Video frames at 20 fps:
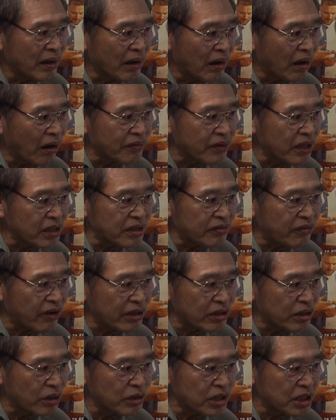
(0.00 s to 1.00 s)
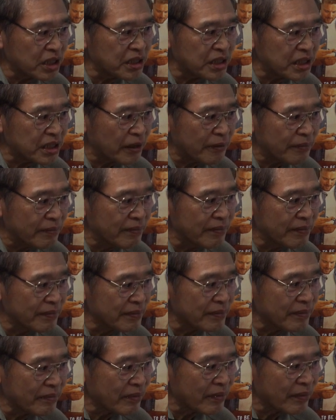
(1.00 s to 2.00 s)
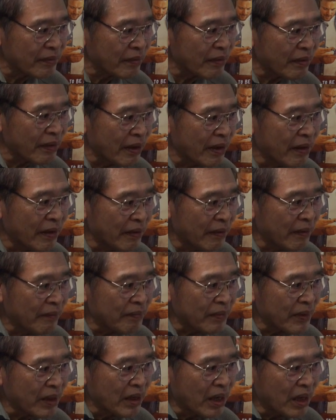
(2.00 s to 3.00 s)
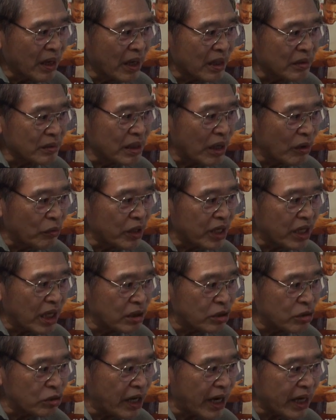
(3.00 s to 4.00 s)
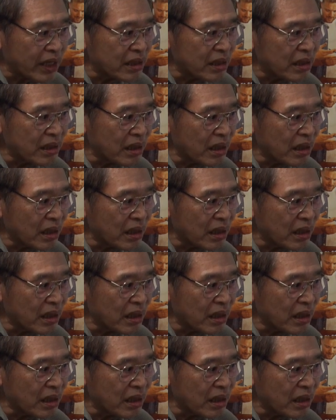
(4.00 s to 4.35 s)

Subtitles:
of this frontal system. Now we can track